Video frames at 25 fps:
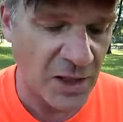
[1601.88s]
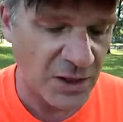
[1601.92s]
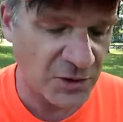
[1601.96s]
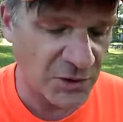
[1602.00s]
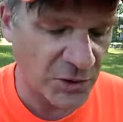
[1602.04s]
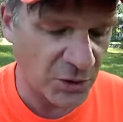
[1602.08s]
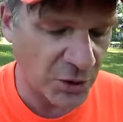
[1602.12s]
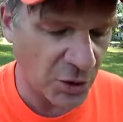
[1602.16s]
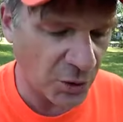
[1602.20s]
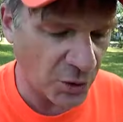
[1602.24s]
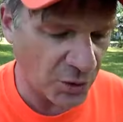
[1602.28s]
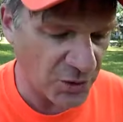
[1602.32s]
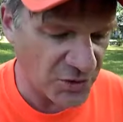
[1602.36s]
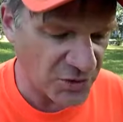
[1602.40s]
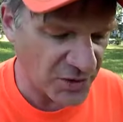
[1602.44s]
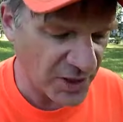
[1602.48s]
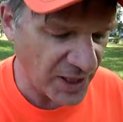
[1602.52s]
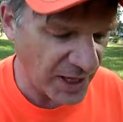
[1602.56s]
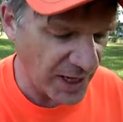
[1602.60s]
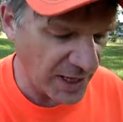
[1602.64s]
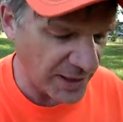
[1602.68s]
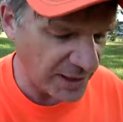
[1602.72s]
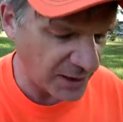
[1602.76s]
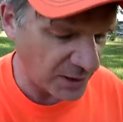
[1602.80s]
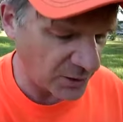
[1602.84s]
Dolores
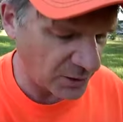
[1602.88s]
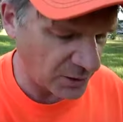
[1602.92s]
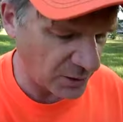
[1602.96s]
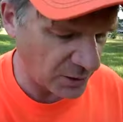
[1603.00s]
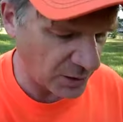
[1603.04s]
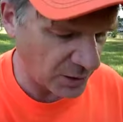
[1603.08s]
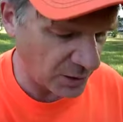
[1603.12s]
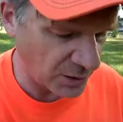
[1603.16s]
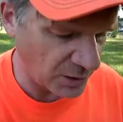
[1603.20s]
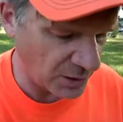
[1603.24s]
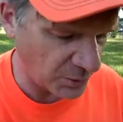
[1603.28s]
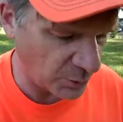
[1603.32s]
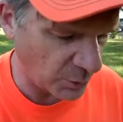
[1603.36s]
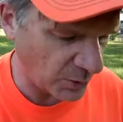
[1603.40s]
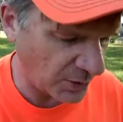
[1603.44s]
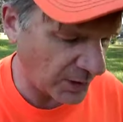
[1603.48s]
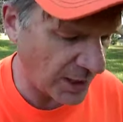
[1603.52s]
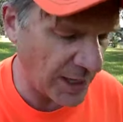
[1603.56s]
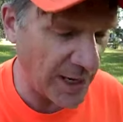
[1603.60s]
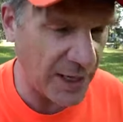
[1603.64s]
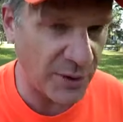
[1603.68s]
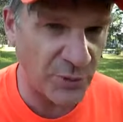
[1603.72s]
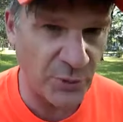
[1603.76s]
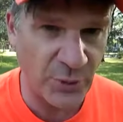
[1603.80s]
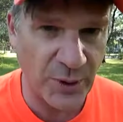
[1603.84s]
Cannon, uh, when
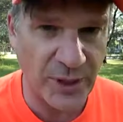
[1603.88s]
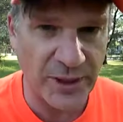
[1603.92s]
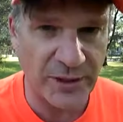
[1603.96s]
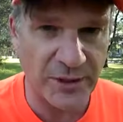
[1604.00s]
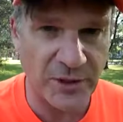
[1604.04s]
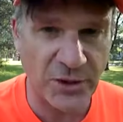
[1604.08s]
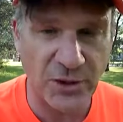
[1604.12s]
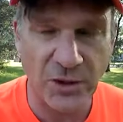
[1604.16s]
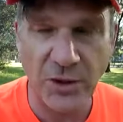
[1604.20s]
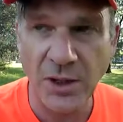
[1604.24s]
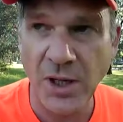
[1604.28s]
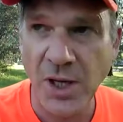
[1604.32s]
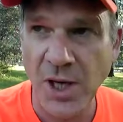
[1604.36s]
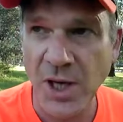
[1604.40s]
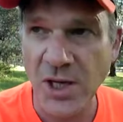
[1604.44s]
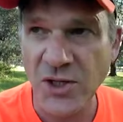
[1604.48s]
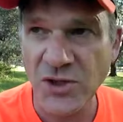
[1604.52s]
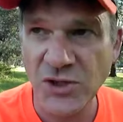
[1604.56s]
I read her,